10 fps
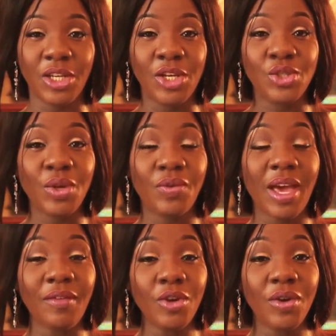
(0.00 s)
so if you
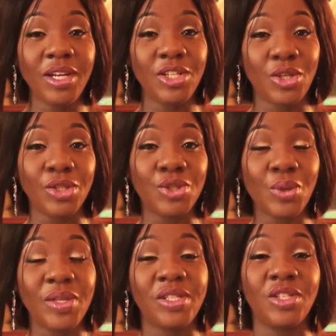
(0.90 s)
haven't already done so,
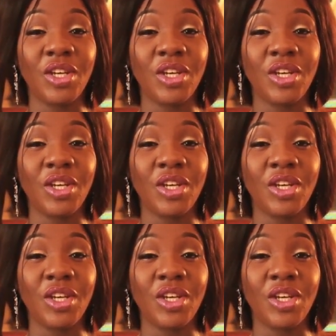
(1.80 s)
this is a